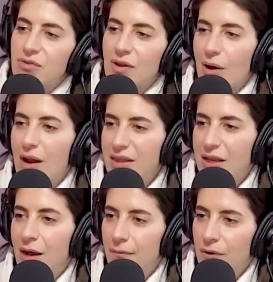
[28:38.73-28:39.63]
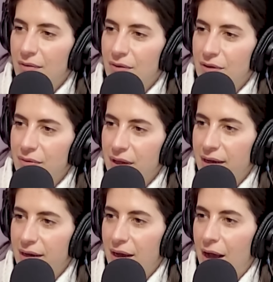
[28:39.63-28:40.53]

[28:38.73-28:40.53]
you're not at the comfort level of like